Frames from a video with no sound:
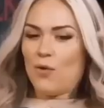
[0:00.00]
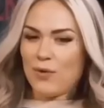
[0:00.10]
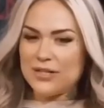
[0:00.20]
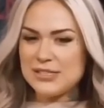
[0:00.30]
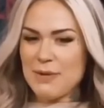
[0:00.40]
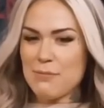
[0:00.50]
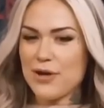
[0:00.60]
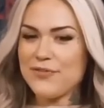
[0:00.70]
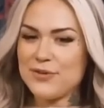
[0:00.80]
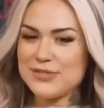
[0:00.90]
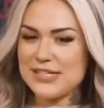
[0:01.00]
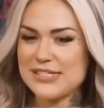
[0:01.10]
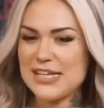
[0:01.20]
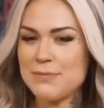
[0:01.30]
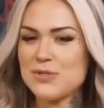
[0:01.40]
Once my boyfriend was
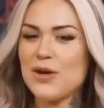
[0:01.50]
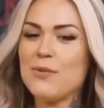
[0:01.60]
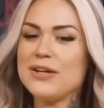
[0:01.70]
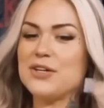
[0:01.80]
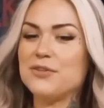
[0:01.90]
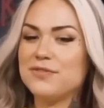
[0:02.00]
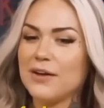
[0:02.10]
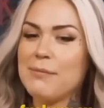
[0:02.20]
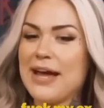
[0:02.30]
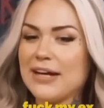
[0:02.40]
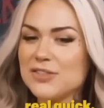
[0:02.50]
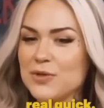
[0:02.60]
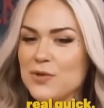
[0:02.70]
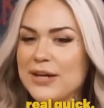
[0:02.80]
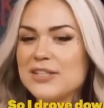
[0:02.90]
asleep, so I wanted to go fuck my
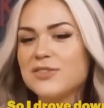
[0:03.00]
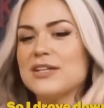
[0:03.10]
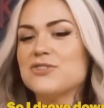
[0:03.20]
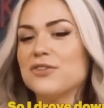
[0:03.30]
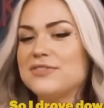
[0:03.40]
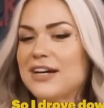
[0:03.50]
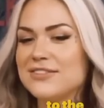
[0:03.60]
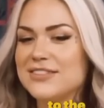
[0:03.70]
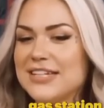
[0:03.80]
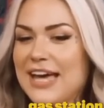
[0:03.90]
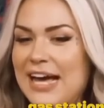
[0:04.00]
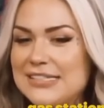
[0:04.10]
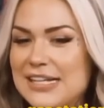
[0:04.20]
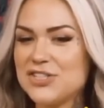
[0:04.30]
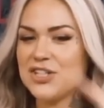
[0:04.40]
ex real quick. So I drove down to the
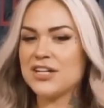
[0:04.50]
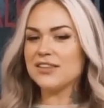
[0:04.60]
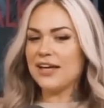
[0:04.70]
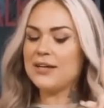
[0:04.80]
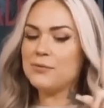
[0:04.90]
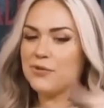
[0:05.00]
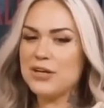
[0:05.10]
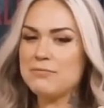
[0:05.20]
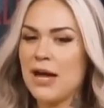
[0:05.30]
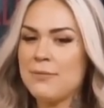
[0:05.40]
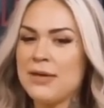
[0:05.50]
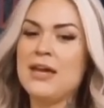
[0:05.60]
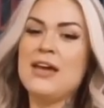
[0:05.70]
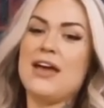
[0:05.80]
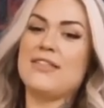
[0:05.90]
gas station, let him cream pie
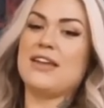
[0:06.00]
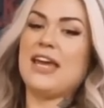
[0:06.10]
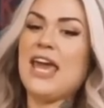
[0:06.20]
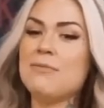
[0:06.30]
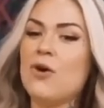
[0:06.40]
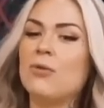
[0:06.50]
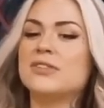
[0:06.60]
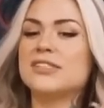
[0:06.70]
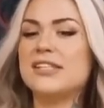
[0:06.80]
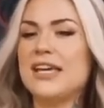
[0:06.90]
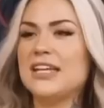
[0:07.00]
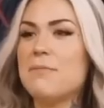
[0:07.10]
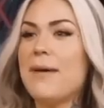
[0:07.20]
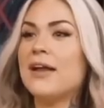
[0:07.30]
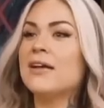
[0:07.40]
me, and then I came home to sneak
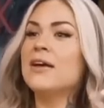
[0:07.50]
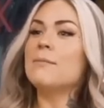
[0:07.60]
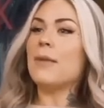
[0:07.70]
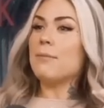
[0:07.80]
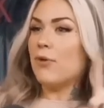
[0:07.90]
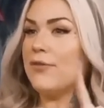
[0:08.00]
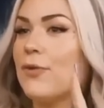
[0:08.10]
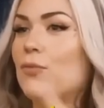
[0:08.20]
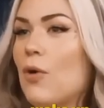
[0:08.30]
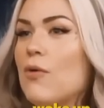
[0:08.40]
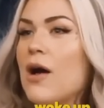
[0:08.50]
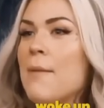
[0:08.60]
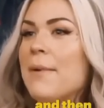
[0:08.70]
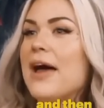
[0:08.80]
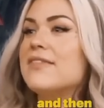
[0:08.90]
into bed. My boyfriend woke
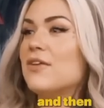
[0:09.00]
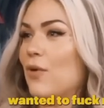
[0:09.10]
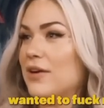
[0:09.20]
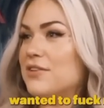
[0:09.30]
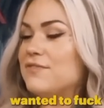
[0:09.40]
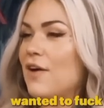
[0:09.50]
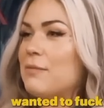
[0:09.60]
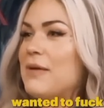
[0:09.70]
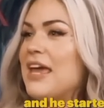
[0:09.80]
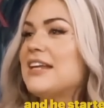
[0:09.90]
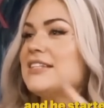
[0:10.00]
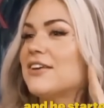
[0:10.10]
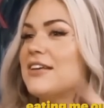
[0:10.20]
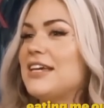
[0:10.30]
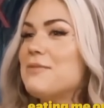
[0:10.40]
up and then wanted to fuck me, and
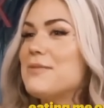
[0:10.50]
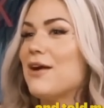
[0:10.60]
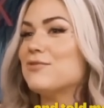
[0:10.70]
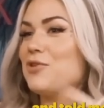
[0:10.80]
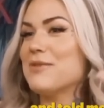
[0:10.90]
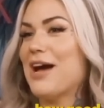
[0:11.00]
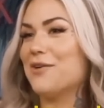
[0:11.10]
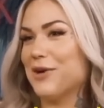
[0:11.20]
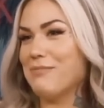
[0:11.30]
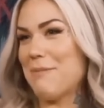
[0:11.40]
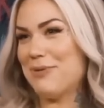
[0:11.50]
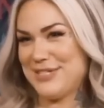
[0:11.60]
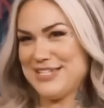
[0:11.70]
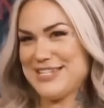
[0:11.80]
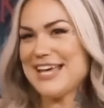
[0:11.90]
he started eating me out and told me how good my
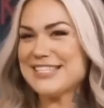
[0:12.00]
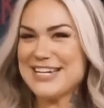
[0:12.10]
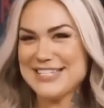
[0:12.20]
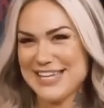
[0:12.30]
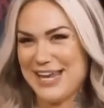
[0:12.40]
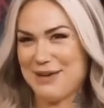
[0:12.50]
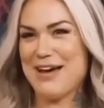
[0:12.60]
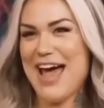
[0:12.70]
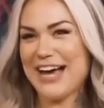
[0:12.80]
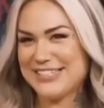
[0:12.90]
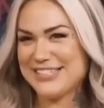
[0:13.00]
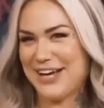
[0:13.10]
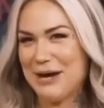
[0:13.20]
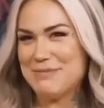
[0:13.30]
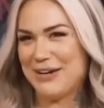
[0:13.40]
pussy tastes, and he's eating my
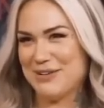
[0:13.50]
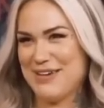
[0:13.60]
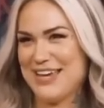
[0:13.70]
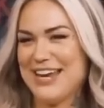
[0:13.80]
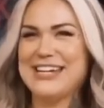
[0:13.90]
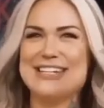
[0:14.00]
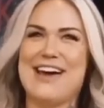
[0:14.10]
ex's cum out of me, and I